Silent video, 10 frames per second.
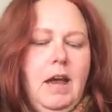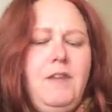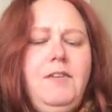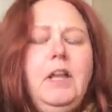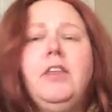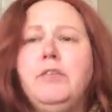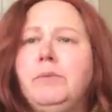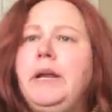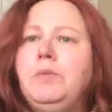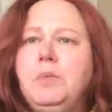feel like
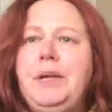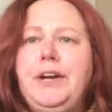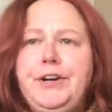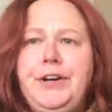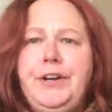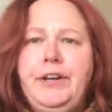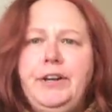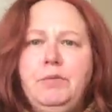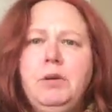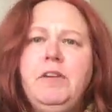3 will
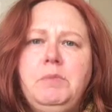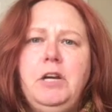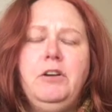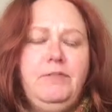give me a good